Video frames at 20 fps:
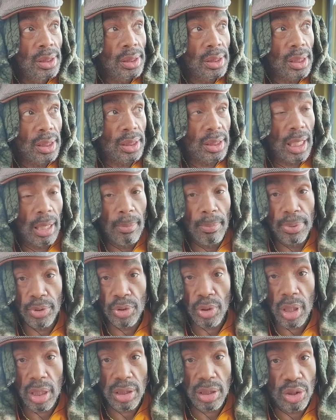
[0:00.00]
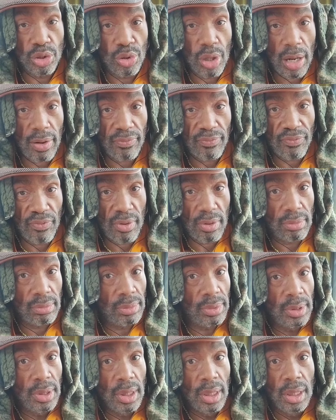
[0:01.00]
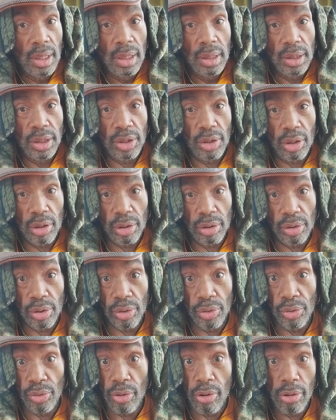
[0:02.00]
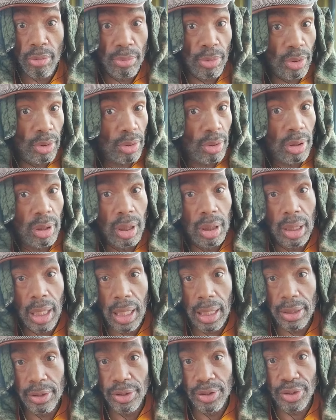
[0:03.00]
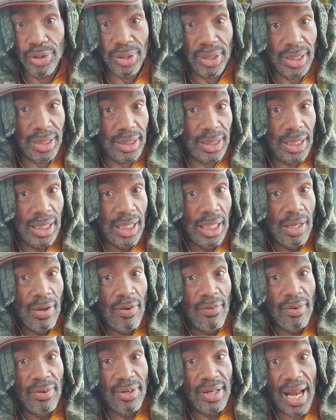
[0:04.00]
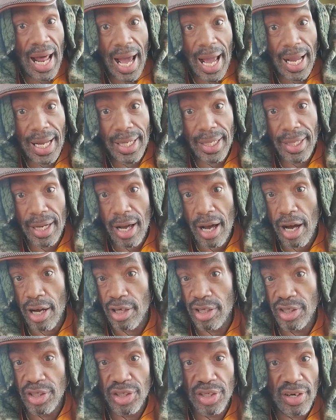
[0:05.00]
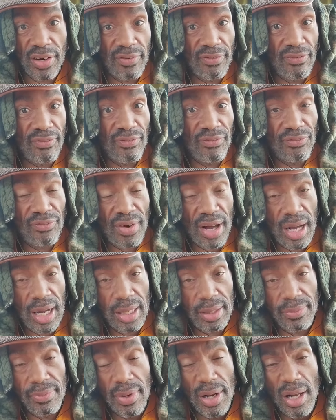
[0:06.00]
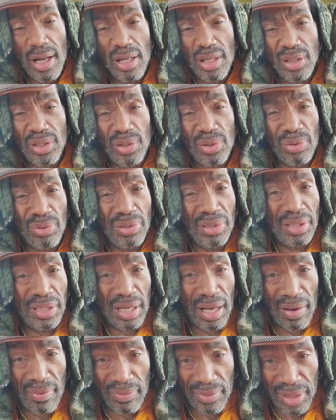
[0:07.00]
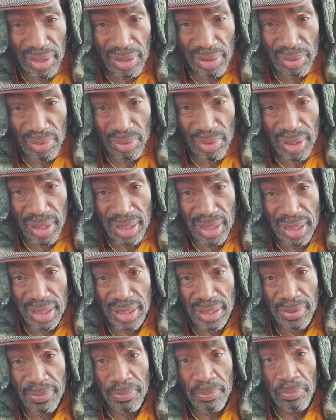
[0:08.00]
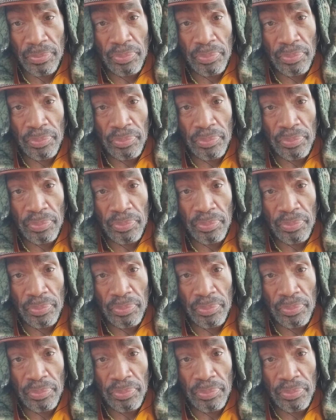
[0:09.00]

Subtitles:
The temperature has dropped from, you know, the normal 109, 105 to 70 degrees.